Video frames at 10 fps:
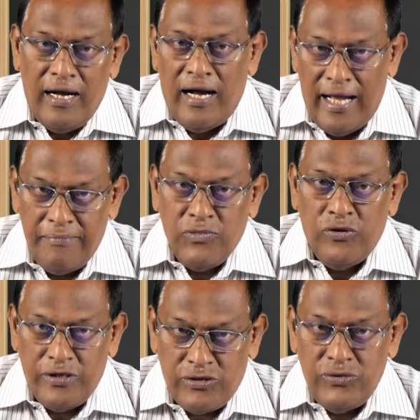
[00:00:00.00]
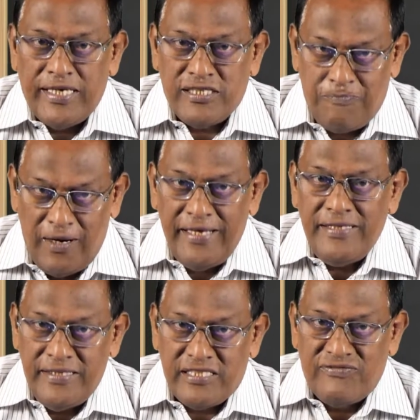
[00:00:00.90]
I am going to
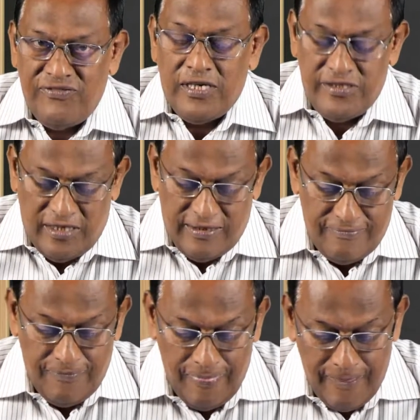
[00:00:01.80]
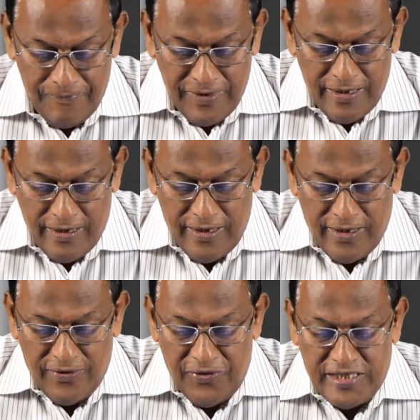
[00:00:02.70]
explain this further.
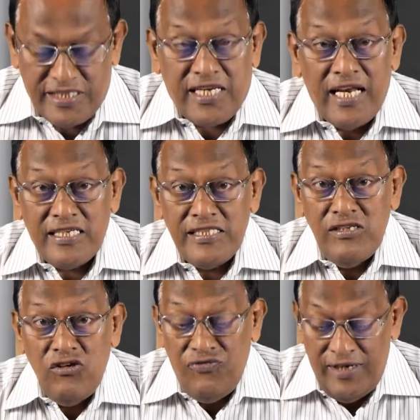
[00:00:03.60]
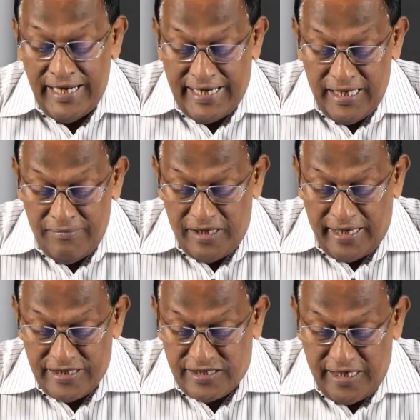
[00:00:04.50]
The structure of an academic
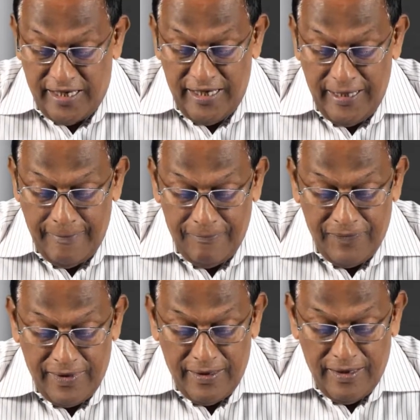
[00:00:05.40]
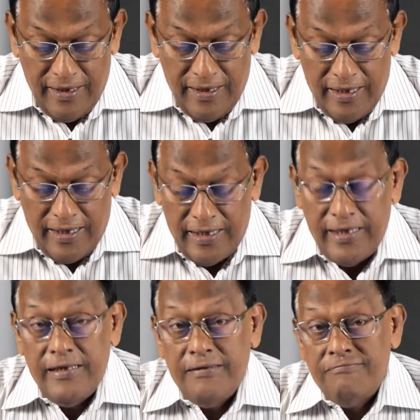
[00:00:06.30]
essay,
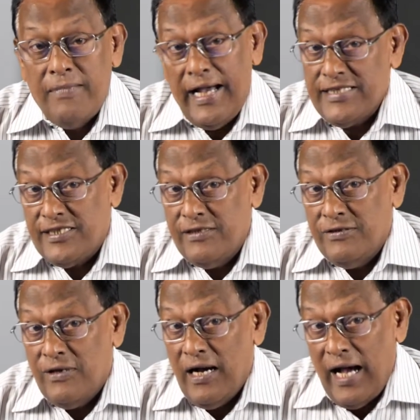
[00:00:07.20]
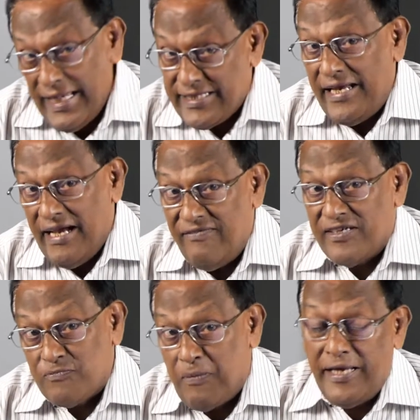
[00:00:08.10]
as I have
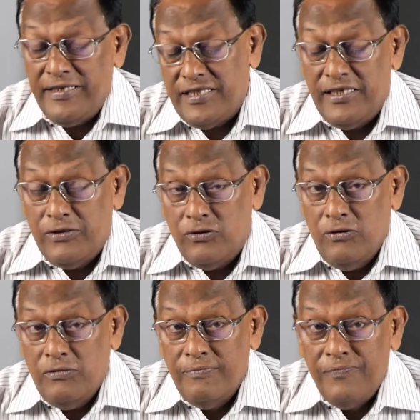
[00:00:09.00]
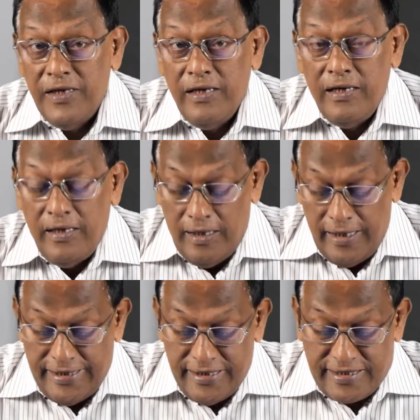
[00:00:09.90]
explained to you,
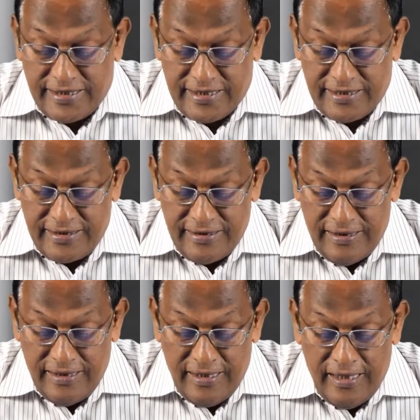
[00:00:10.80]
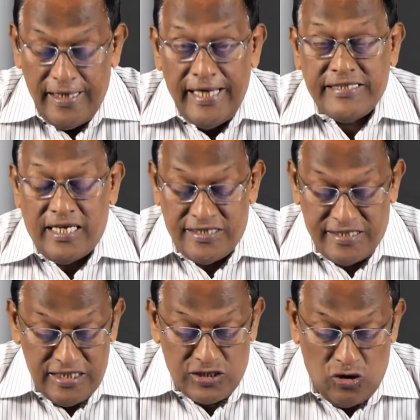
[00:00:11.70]
it
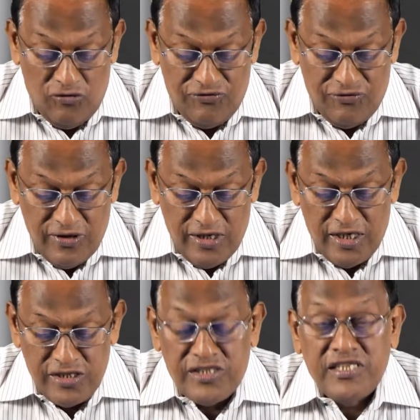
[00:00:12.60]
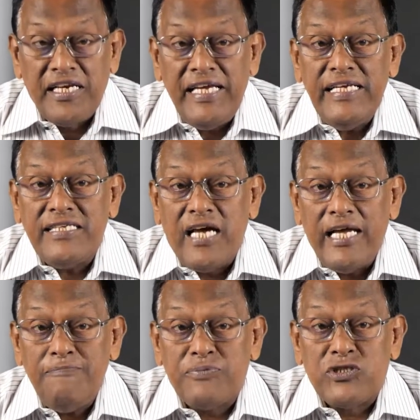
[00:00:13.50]
consists of three
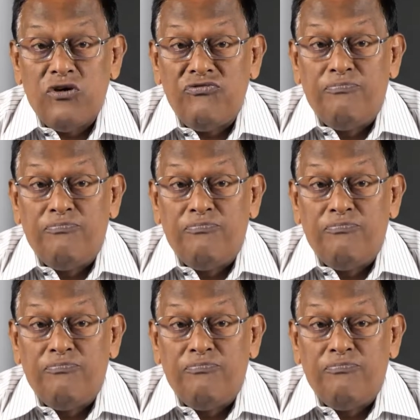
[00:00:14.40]
types of